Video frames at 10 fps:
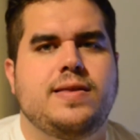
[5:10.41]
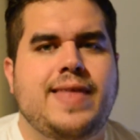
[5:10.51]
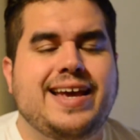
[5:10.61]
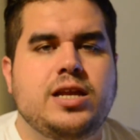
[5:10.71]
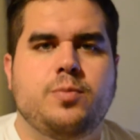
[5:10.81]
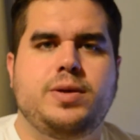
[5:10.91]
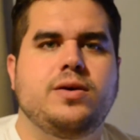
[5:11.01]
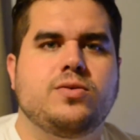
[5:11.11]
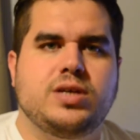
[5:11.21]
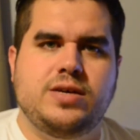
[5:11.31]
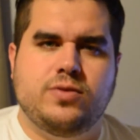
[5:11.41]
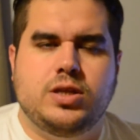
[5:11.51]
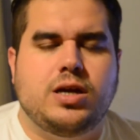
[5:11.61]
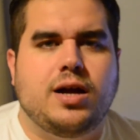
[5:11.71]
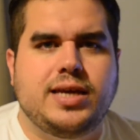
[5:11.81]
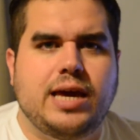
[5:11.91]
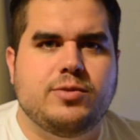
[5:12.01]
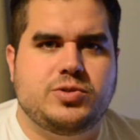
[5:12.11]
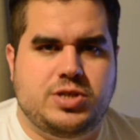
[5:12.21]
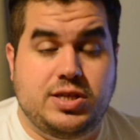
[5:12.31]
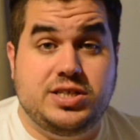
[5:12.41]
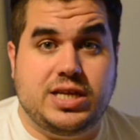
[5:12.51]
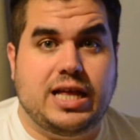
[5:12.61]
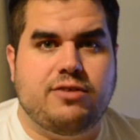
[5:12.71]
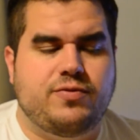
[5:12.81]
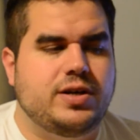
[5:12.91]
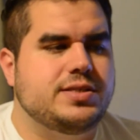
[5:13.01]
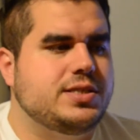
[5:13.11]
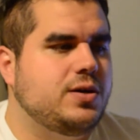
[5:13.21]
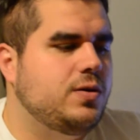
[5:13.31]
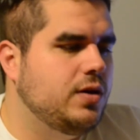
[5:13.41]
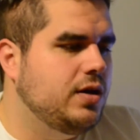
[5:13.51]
that can appeal to even the non-gamers, which I think is a lot of fun. So